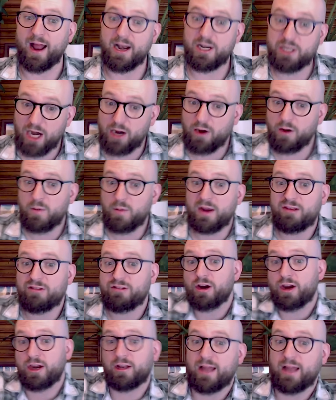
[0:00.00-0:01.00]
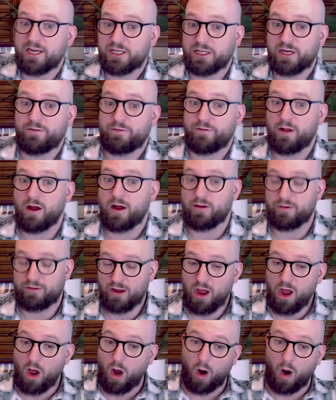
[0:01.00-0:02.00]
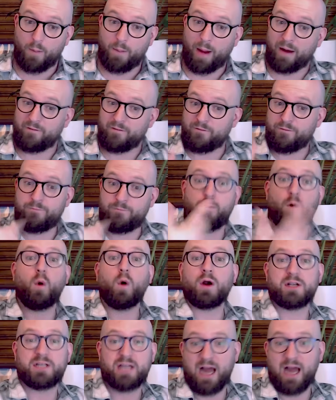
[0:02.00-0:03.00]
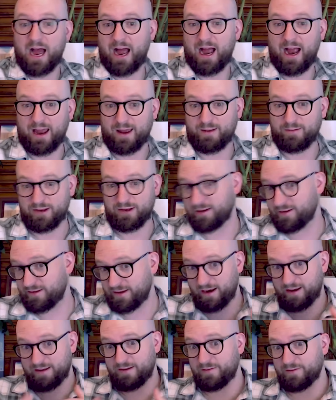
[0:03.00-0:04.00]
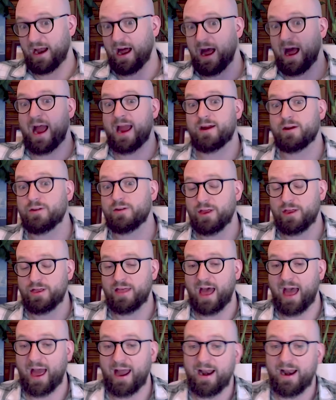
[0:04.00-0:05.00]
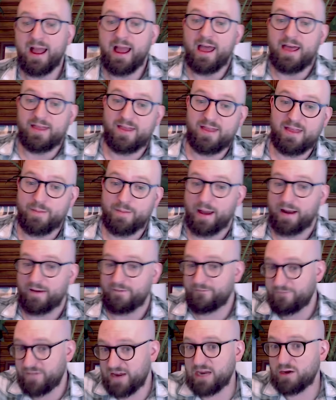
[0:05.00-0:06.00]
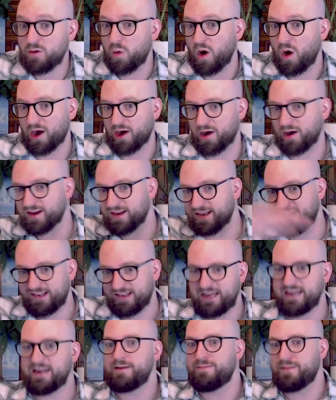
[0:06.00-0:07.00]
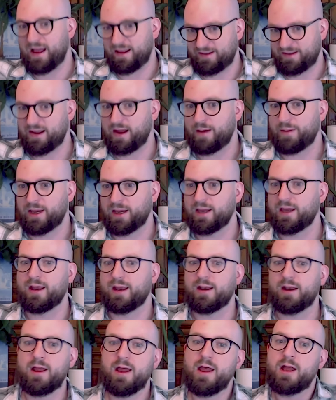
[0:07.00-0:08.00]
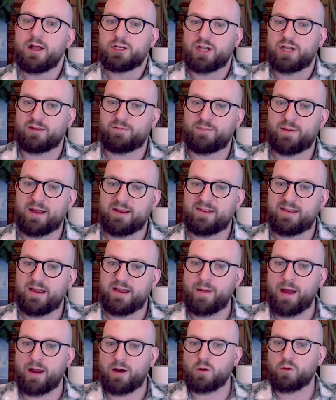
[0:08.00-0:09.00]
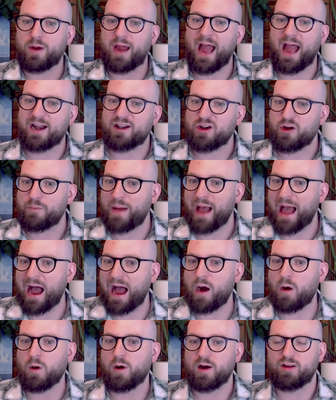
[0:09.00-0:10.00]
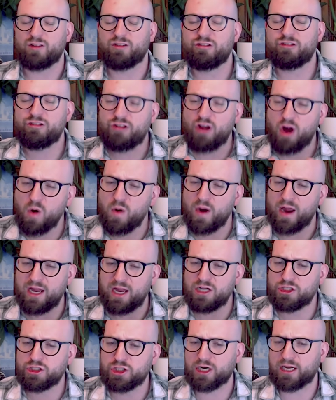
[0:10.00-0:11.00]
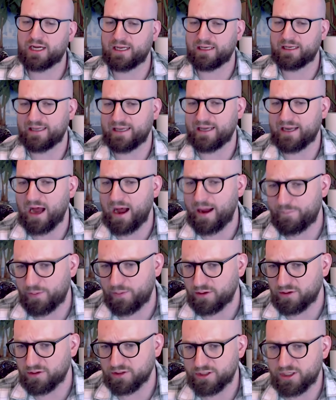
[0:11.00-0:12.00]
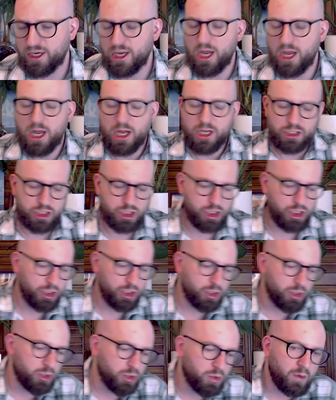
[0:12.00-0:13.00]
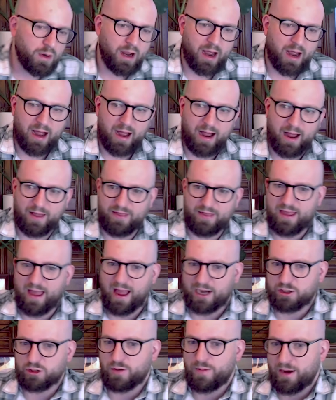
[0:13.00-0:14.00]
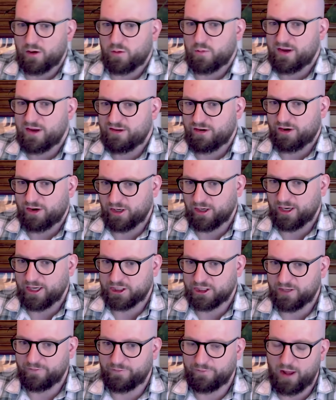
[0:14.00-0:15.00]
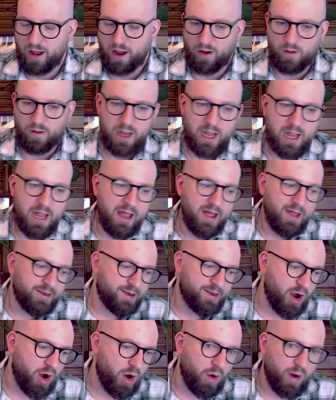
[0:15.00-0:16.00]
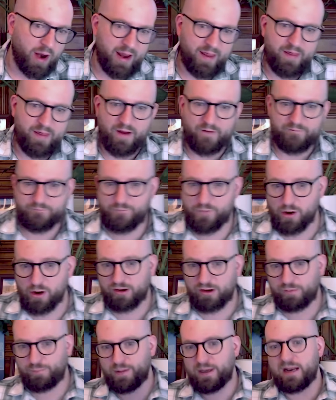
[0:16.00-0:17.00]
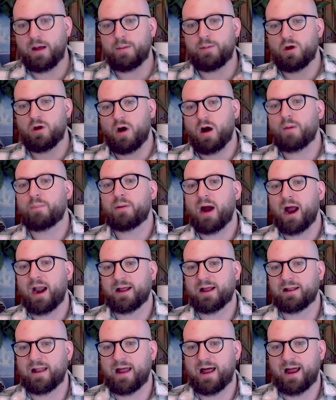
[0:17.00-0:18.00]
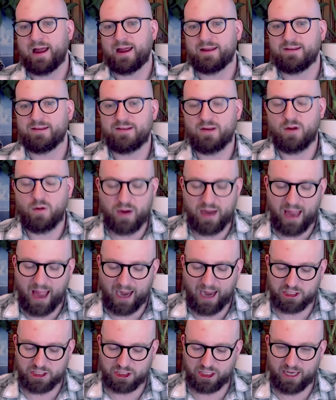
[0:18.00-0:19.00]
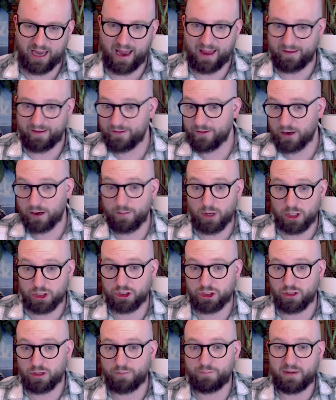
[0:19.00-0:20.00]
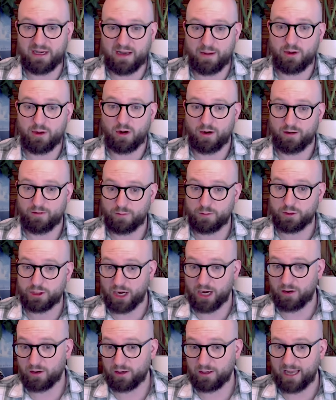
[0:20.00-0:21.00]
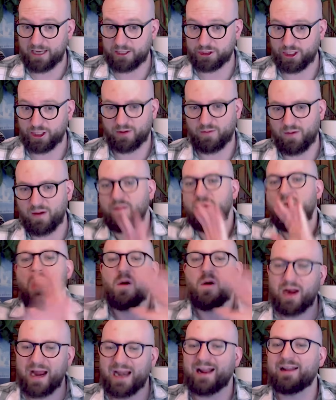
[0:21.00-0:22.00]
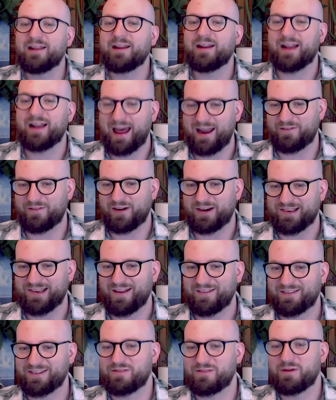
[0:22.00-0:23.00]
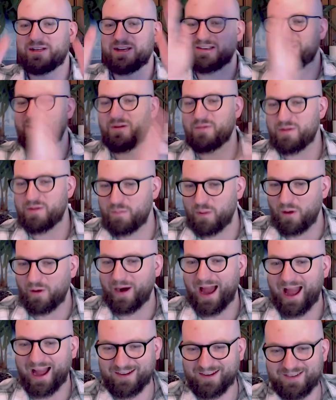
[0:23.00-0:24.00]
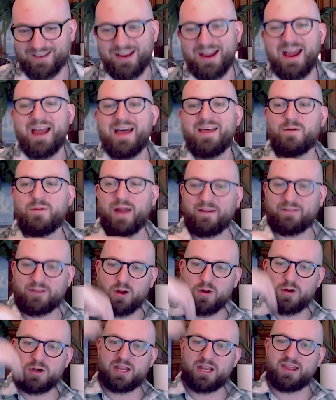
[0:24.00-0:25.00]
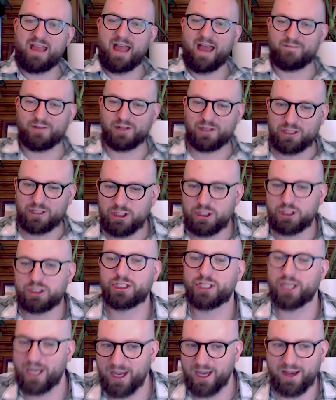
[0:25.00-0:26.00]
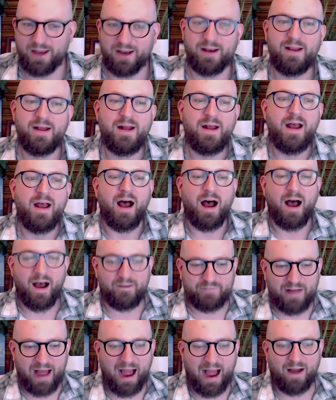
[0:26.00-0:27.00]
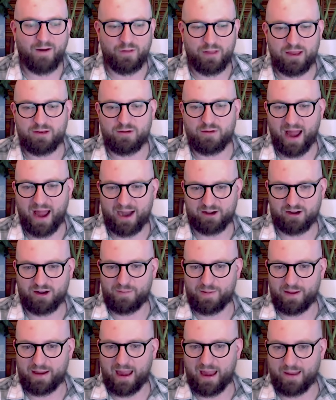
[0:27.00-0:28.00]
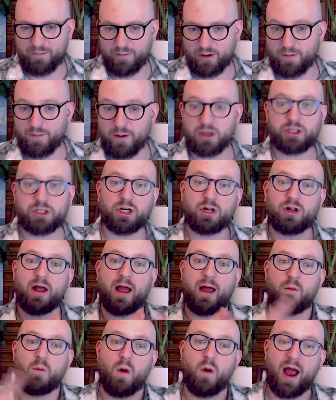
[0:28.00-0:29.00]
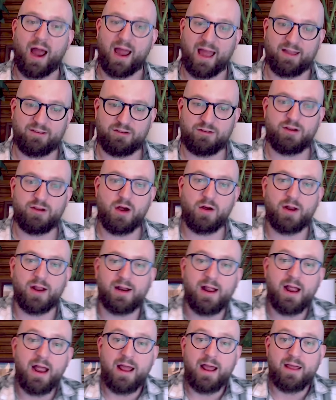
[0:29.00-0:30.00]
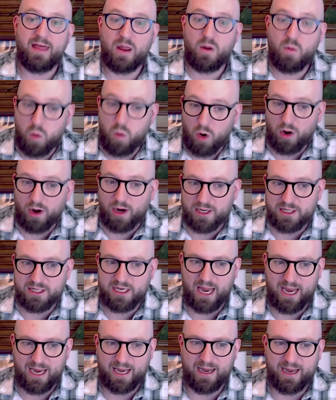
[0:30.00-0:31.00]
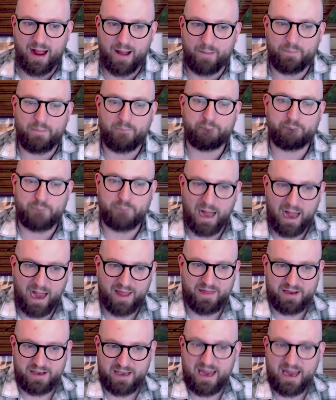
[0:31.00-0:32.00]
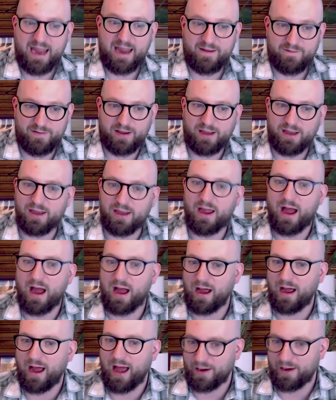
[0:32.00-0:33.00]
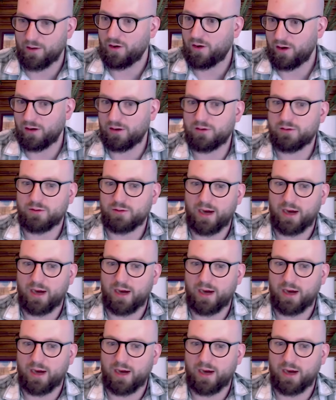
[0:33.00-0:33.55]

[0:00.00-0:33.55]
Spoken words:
And generally recirculation flows are about 4 times, and sometimes even higher than that, than the amount of feed water and steam that's coming in, just because the amount of reactor power is so intricately coupled to the actual amount of recirculation flow. So in the first BWR product lines, we actually had in the commercial BWRs from General Electric. Well, we're getting a little ahead of ourselves because we just started with BORAX, and we have to go to the evolution of how these reactors became commercial and why, as you noted, they weren't taken up by the Navy at all.